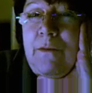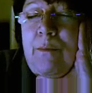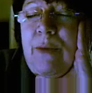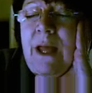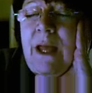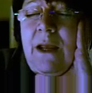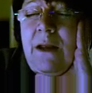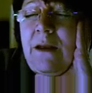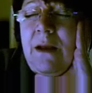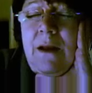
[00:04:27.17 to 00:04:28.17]
The
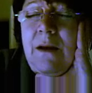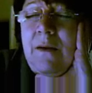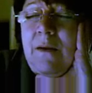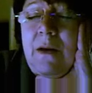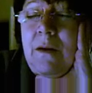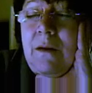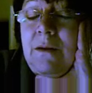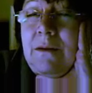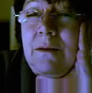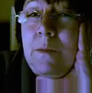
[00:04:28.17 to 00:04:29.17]
pain
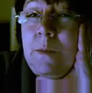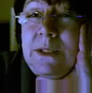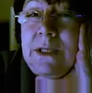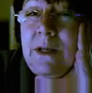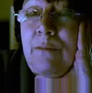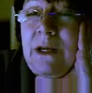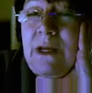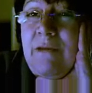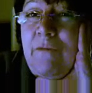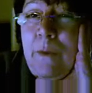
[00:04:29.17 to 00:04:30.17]
was
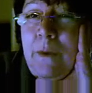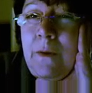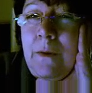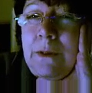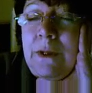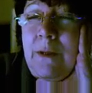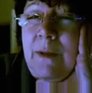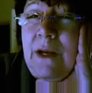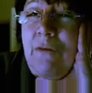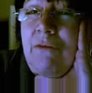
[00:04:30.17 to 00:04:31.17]
unbelievable. I
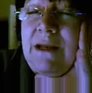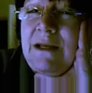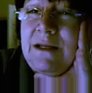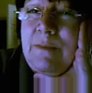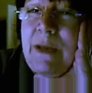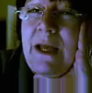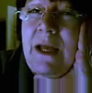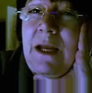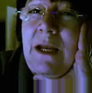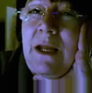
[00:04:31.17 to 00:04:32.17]
mean, horrendous
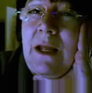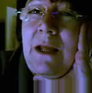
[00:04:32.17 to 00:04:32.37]
pain,